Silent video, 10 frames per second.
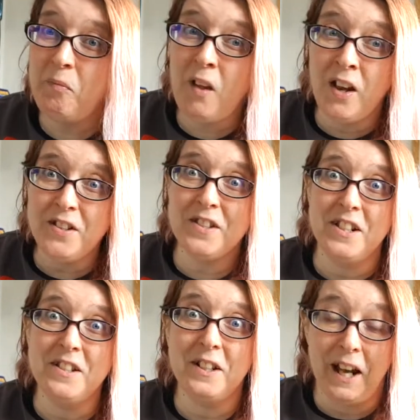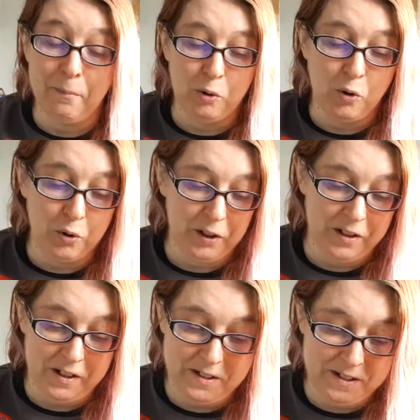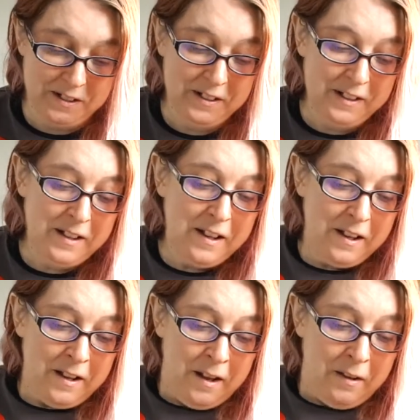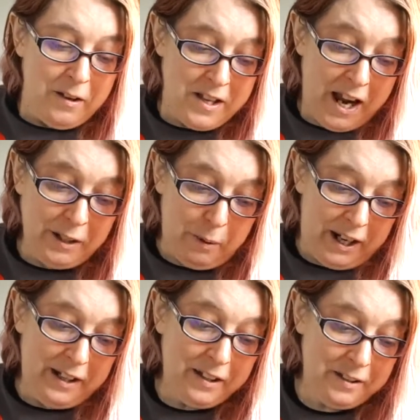I just need to get more organised. Anyway,